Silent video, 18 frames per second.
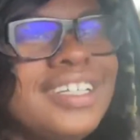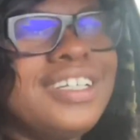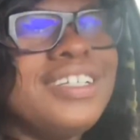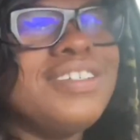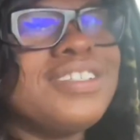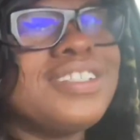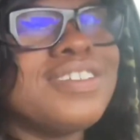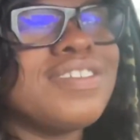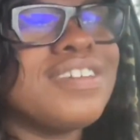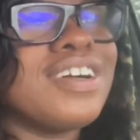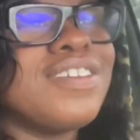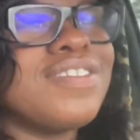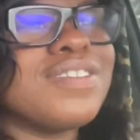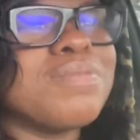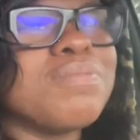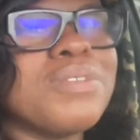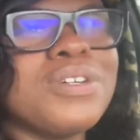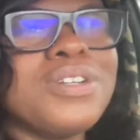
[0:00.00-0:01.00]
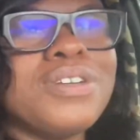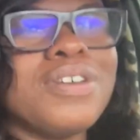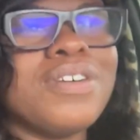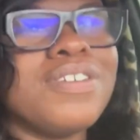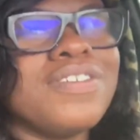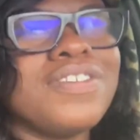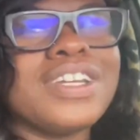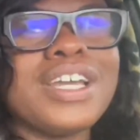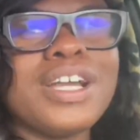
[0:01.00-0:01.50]
you are so comfortable you don't
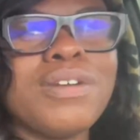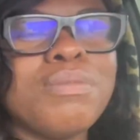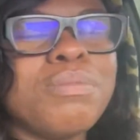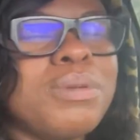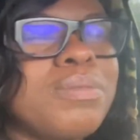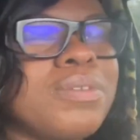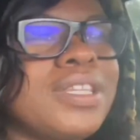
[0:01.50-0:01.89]
even care what people